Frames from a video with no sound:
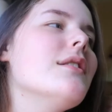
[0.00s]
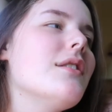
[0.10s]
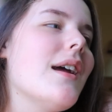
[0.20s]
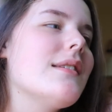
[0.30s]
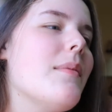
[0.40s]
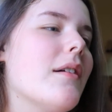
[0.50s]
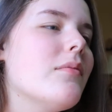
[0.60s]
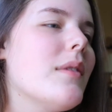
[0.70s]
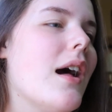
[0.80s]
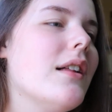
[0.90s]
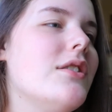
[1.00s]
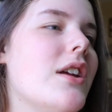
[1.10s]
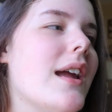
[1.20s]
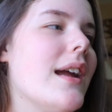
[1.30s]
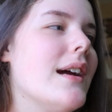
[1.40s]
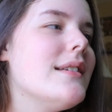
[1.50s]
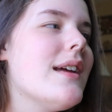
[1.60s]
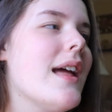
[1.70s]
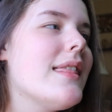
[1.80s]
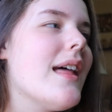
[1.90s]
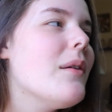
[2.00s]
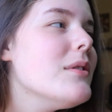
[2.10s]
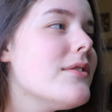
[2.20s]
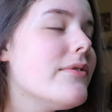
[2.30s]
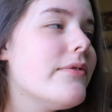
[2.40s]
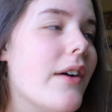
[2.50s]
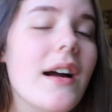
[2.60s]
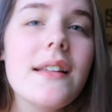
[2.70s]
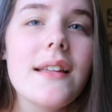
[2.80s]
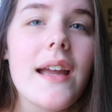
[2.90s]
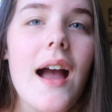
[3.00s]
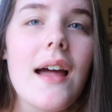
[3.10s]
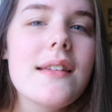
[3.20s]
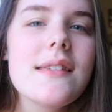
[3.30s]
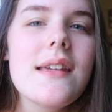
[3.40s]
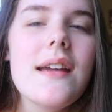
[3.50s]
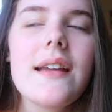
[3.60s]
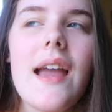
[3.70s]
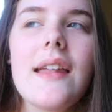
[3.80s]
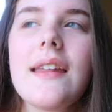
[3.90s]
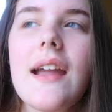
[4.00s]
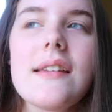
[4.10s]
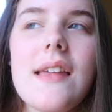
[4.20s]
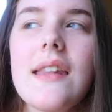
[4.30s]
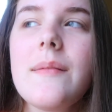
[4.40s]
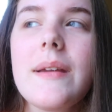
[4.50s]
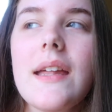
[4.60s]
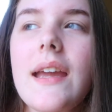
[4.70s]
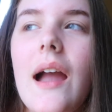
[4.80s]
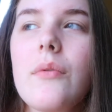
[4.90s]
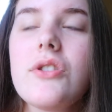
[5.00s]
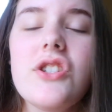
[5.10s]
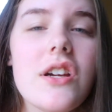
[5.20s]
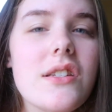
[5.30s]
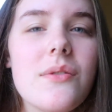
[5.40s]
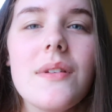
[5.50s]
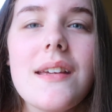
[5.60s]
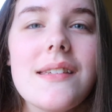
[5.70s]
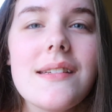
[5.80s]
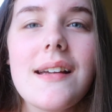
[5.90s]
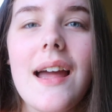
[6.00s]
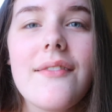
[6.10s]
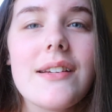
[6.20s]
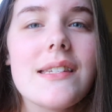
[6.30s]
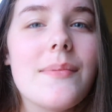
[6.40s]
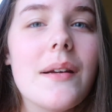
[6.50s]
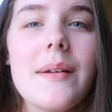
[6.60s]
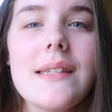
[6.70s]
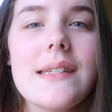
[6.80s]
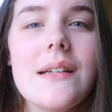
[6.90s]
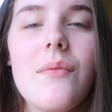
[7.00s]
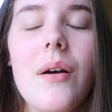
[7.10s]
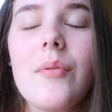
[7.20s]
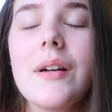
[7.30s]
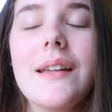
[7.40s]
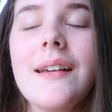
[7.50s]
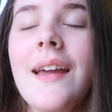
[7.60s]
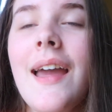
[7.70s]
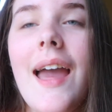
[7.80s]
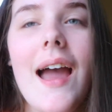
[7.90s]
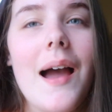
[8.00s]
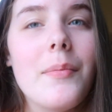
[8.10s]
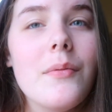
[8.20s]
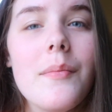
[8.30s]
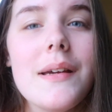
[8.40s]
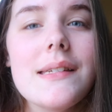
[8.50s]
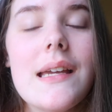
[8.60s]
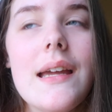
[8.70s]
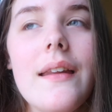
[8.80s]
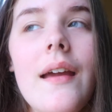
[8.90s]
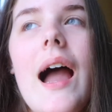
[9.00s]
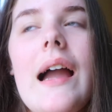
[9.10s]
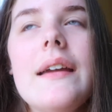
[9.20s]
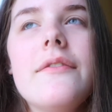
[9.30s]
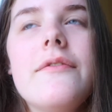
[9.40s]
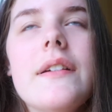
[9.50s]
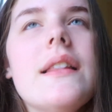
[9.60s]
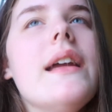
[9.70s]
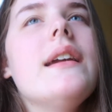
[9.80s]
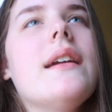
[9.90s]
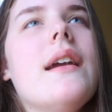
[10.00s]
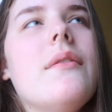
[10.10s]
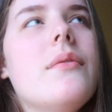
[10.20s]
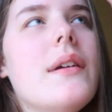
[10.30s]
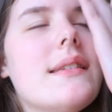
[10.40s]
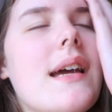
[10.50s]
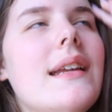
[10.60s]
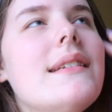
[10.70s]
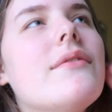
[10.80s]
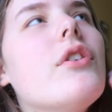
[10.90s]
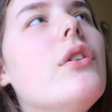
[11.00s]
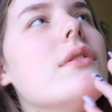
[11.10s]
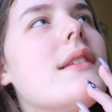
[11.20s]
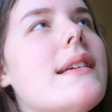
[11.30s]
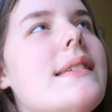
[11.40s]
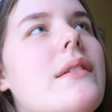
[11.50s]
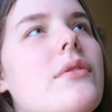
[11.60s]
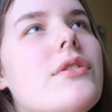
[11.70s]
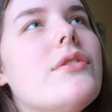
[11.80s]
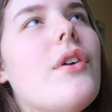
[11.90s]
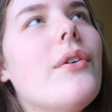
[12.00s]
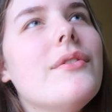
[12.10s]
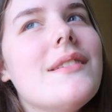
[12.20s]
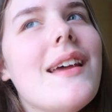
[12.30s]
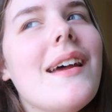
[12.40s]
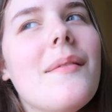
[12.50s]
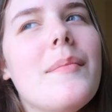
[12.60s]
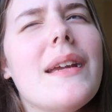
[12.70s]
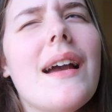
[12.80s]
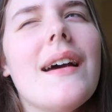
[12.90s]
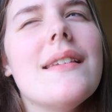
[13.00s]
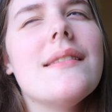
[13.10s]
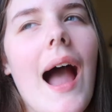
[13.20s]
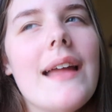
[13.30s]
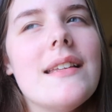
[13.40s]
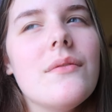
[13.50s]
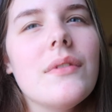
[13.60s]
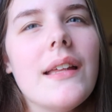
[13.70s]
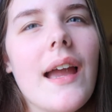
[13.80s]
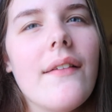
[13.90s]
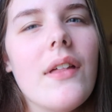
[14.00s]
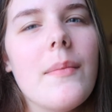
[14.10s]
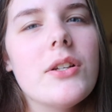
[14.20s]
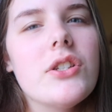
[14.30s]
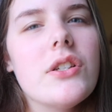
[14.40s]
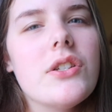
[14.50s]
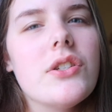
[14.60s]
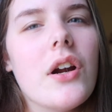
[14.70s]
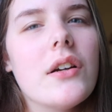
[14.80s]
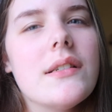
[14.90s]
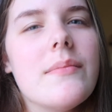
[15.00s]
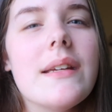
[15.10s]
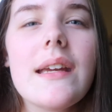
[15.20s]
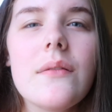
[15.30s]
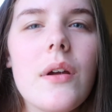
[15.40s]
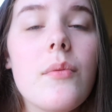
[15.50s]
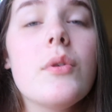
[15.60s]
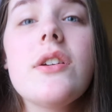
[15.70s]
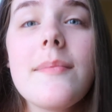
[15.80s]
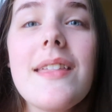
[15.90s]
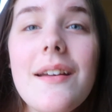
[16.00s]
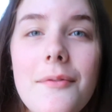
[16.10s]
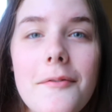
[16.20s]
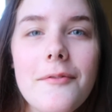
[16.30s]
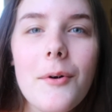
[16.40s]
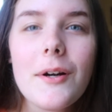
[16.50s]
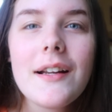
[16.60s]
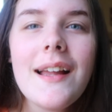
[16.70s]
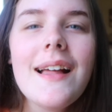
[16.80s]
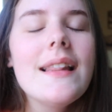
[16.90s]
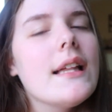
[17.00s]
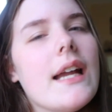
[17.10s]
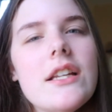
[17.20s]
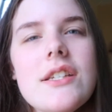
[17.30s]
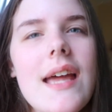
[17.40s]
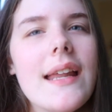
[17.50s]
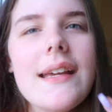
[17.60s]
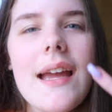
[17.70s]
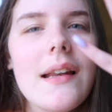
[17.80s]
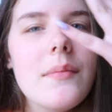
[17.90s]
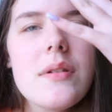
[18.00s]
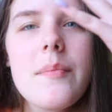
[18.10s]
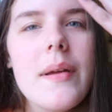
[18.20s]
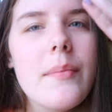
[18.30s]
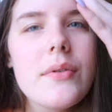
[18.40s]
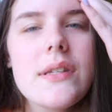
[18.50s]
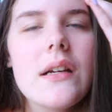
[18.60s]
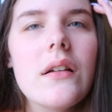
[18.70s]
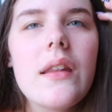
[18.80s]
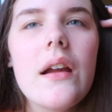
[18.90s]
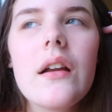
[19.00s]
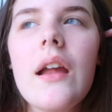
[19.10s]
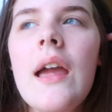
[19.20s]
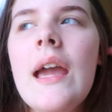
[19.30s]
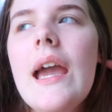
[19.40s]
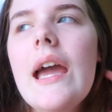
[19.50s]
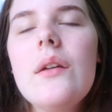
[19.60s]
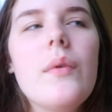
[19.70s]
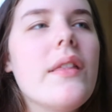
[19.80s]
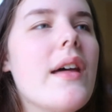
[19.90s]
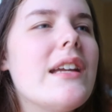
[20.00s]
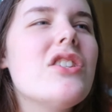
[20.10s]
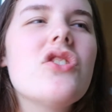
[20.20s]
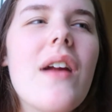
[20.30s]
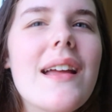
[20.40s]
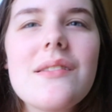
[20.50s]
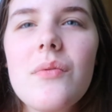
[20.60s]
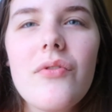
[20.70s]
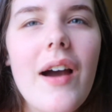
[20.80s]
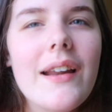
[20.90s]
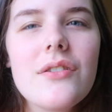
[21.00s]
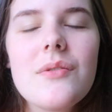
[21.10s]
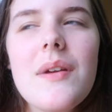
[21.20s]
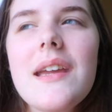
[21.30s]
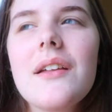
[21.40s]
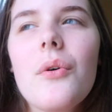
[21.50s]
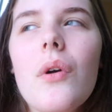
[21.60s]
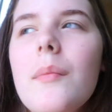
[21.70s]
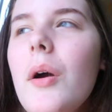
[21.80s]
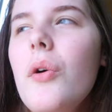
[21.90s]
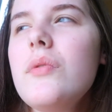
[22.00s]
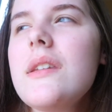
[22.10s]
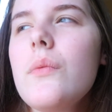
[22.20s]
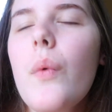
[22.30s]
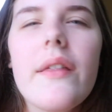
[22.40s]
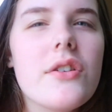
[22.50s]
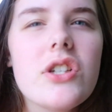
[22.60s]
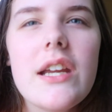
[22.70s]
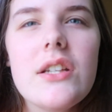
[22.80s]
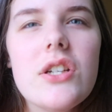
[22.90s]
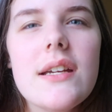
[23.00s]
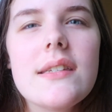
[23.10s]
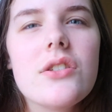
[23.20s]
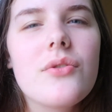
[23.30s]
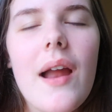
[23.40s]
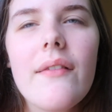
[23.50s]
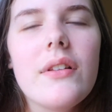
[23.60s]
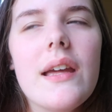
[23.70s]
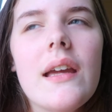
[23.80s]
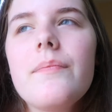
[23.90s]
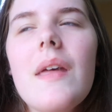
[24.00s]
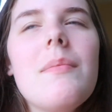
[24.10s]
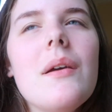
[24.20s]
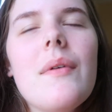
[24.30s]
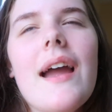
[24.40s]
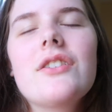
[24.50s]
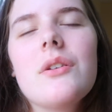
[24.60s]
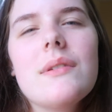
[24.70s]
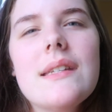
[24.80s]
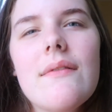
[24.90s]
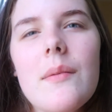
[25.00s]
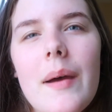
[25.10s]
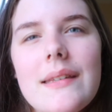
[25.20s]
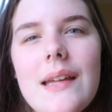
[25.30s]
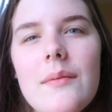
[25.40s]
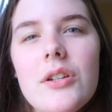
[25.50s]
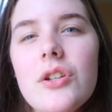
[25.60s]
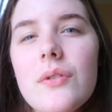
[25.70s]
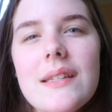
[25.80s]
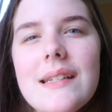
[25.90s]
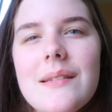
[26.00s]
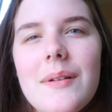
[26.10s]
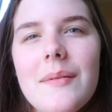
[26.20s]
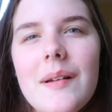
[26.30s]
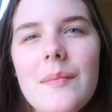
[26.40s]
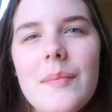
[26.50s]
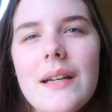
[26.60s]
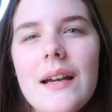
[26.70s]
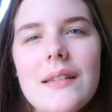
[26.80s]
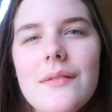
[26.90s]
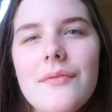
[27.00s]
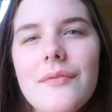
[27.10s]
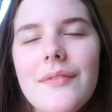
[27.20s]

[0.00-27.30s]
So yes, I'm back from college and that was fun. Like honestly, again, like I said in the beginning, I was just doing this to kind of experiment, see what would happen with my skin. I feel like it, it's kind of difficult to like see results because I didn't really have that much to start to begin with, which I'm thankful for. Like I just had again some pimples here and there and with like stress with finals week and hormones and weather changes and traveling, maybe it actually wasn't even the best time to do this experiment because of